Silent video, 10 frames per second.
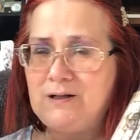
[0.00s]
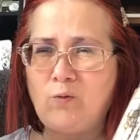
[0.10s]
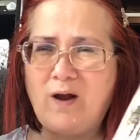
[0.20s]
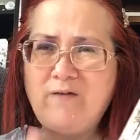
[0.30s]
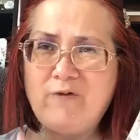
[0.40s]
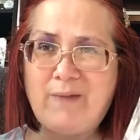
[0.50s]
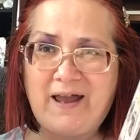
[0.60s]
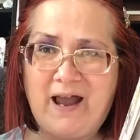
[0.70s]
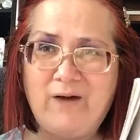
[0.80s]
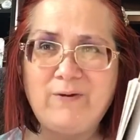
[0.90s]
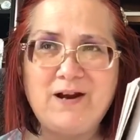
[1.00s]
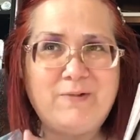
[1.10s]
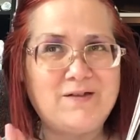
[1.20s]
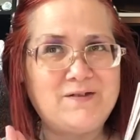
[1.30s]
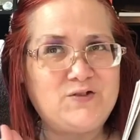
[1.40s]
One of them I can't read
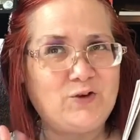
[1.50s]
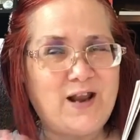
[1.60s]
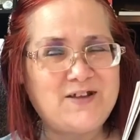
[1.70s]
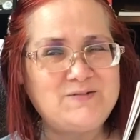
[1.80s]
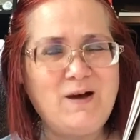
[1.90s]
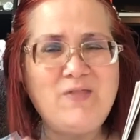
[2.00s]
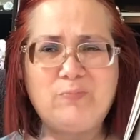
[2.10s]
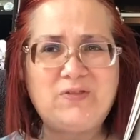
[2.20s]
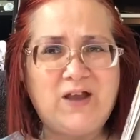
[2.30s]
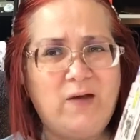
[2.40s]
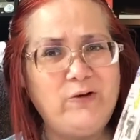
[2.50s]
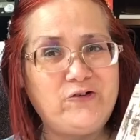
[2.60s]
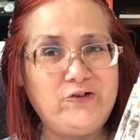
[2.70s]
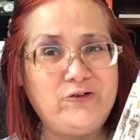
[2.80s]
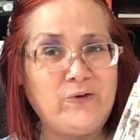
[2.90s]
because it's for next month, but the other
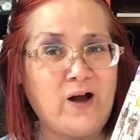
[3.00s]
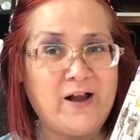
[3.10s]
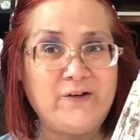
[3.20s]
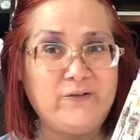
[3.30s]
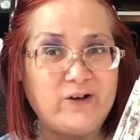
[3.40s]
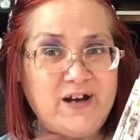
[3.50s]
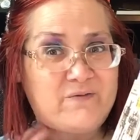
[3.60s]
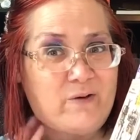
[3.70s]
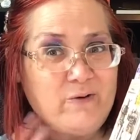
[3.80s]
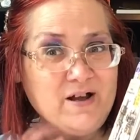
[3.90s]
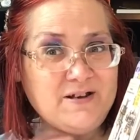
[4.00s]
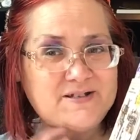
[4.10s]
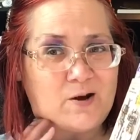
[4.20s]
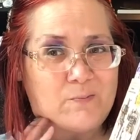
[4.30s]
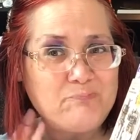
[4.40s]
two I could read if I want,
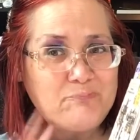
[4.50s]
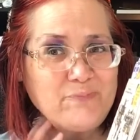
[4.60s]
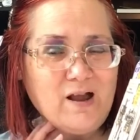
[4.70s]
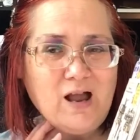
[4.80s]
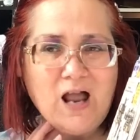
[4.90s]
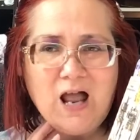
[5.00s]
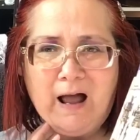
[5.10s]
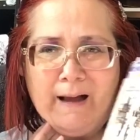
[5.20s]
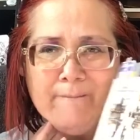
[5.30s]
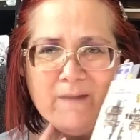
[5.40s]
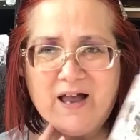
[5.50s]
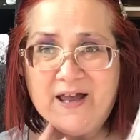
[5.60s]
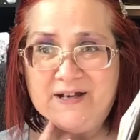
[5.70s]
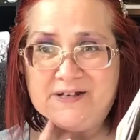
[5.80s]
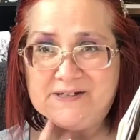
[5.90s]
so I
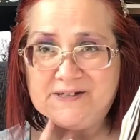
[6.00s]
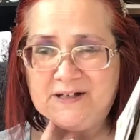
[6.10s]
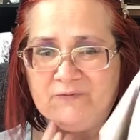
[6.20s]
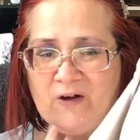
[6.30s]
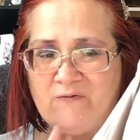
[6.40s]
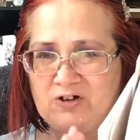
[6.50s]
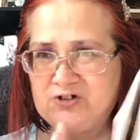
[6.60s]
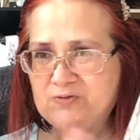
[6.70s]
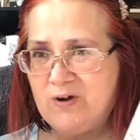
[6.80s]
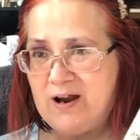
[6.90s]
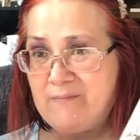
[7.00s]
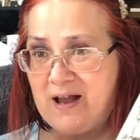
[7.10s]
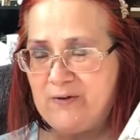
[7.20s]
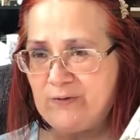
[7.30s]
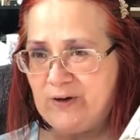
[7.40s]
might, if I finish this one, I
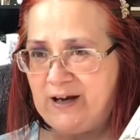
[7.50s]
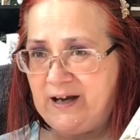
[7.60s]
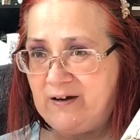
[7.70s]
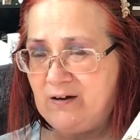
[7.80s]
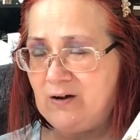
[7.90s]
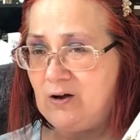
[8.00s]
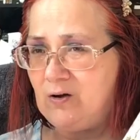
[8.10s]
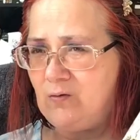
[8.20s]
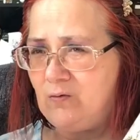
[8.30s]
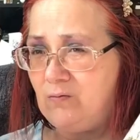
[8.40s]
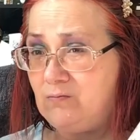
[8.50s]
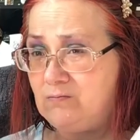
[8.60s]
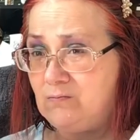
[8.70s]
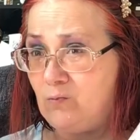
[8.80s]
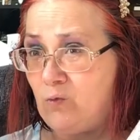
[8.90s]
might read
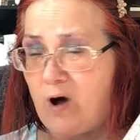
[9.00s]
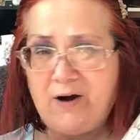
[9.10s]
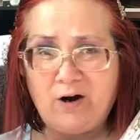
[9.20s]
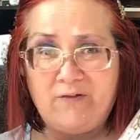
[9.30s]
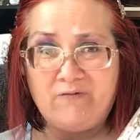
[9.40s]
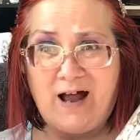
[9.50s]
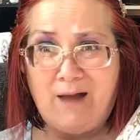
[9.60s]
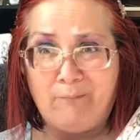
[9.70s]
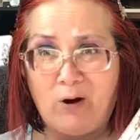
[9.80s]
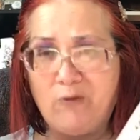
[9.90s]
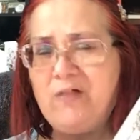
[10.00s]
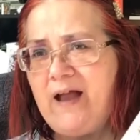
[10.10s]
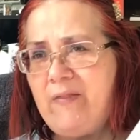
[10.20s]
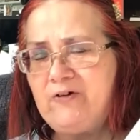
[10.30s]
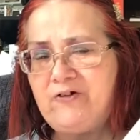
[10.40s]
one, if not both of
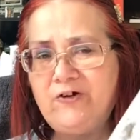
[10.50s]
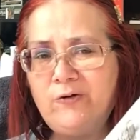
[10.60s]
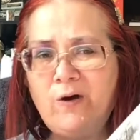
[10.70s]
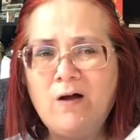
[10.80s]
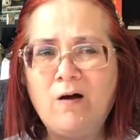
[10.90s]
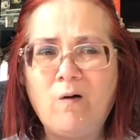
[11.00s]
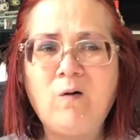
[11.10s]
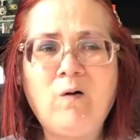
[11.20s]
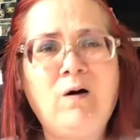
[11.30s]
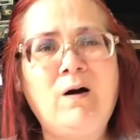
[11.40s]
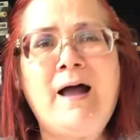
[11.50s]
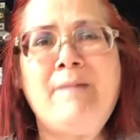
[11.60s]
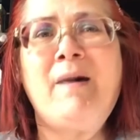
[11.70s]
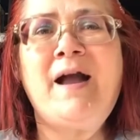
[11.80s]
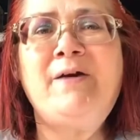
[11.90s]
the other two. Or I
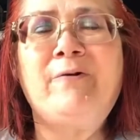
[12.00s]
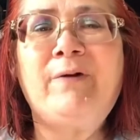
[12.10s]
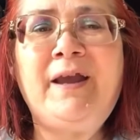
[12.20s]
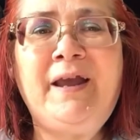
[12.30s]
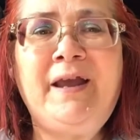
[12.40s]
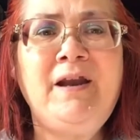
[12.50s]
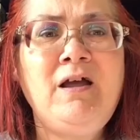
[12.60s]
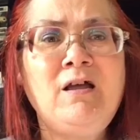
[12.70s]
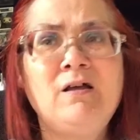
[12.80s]
might read